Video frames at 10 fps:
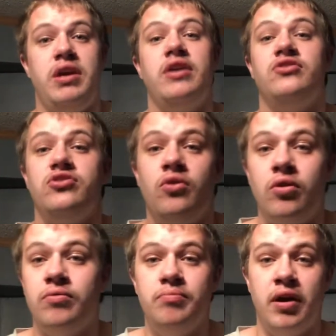And so,
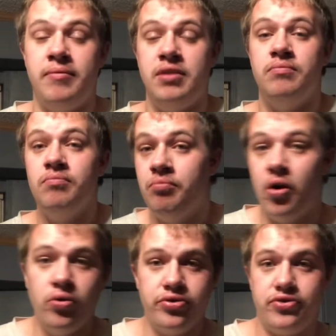I mean,
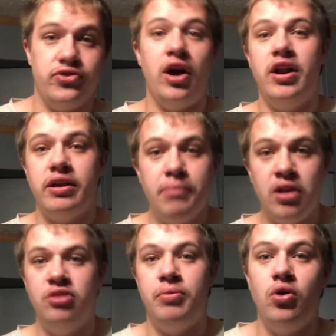both Sonic and My
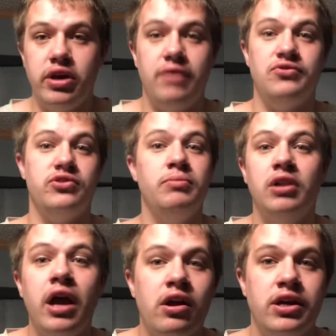Little Pony have
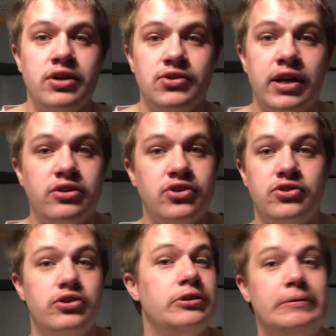similarities that just
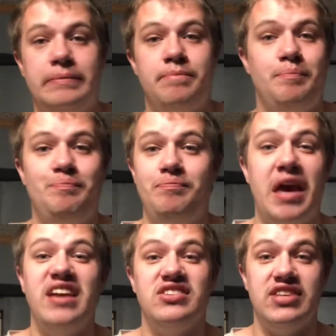
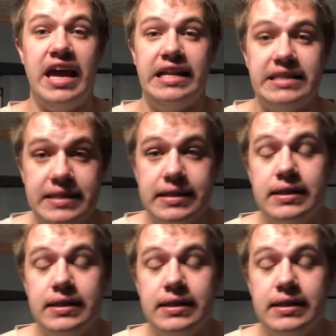make sense.